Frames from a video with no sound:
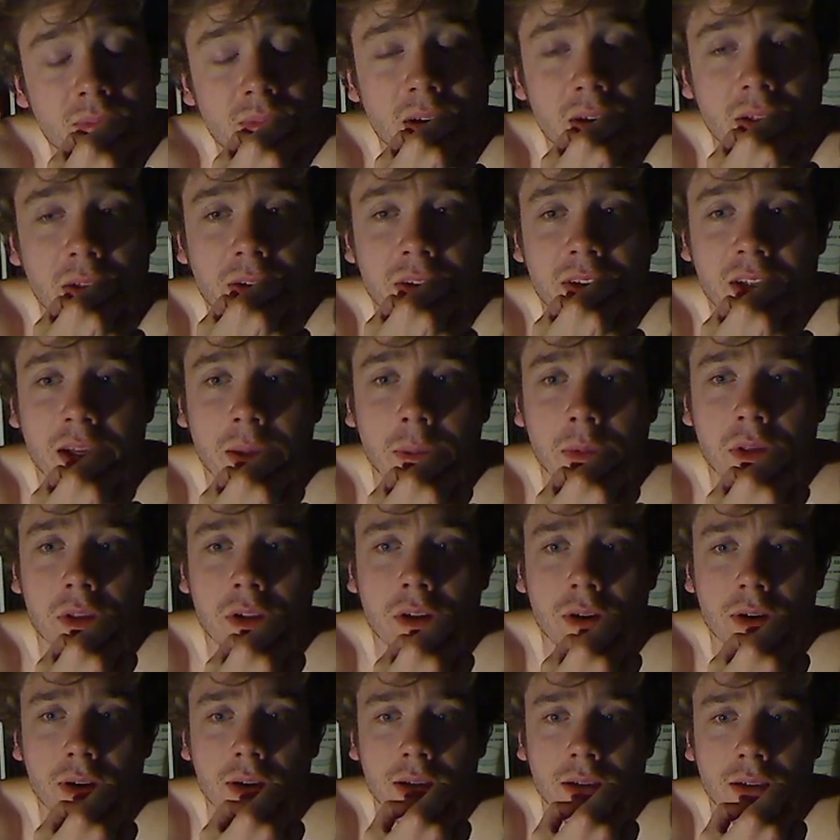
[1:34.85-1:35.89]
other times, you
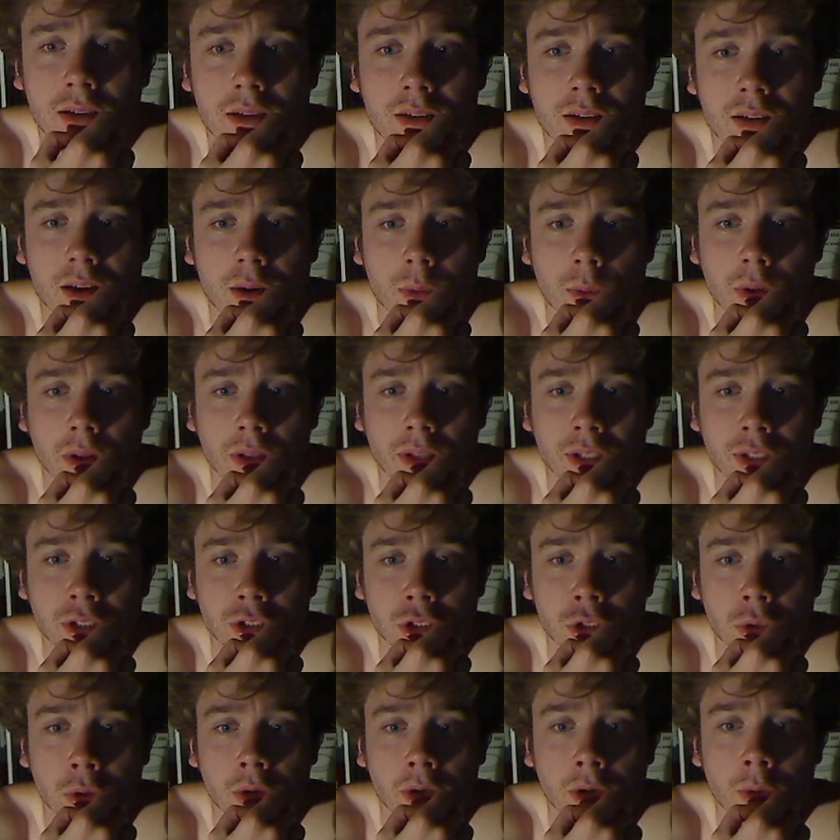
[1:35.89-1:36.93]
know, I I really
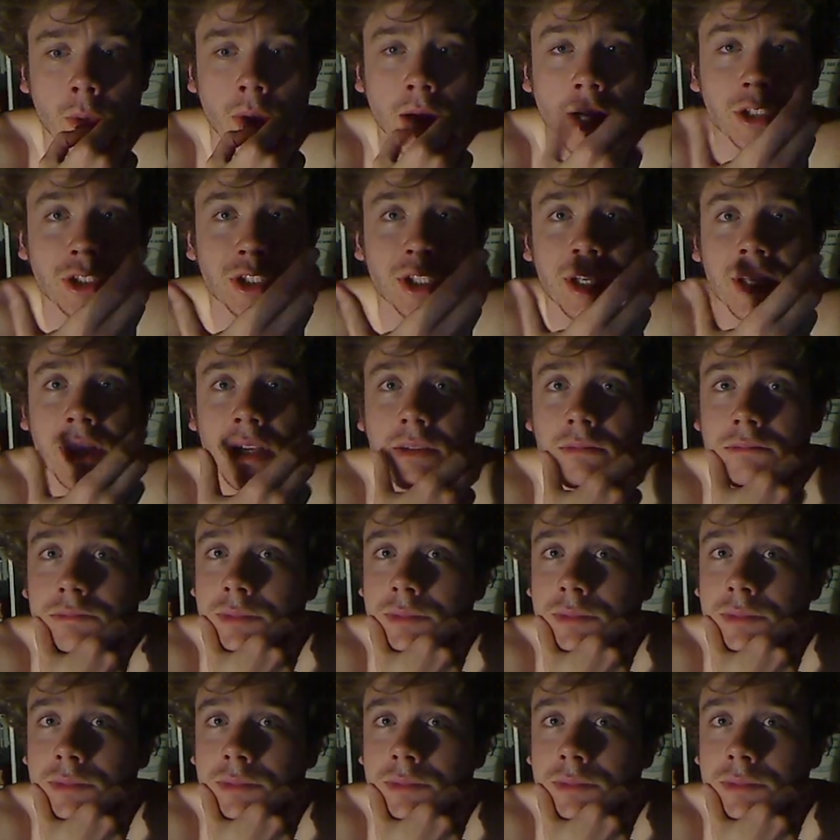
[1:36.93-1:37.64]
enjoy watching it,